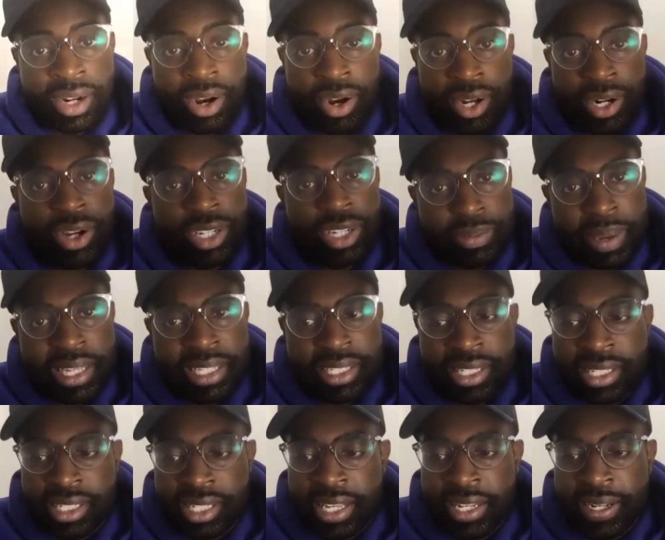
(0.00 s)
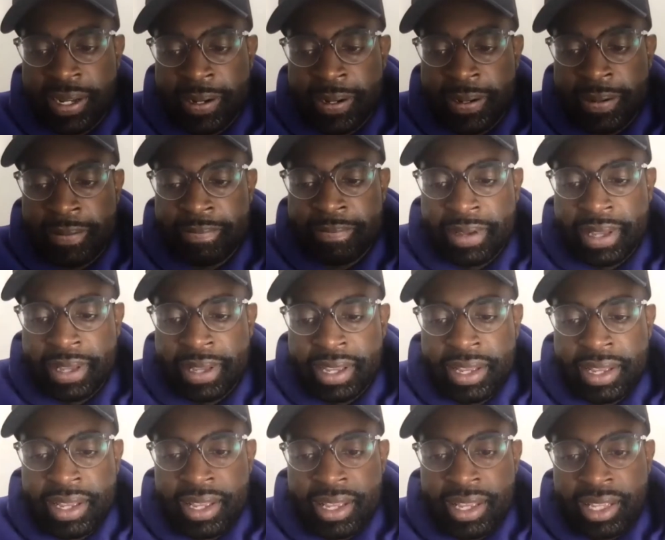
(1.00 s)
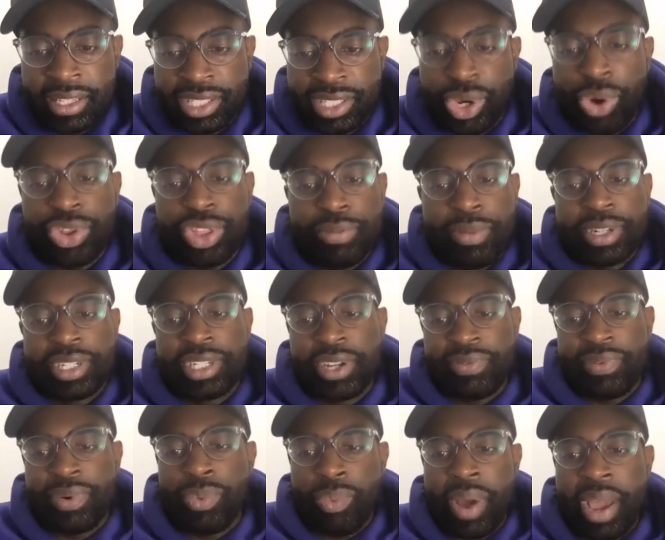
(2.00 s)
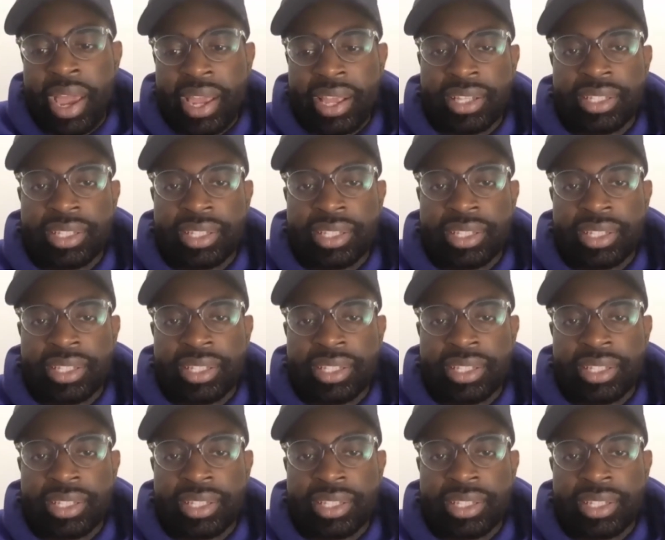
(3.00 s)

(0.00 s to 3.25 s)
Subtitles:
spaces and show them a different way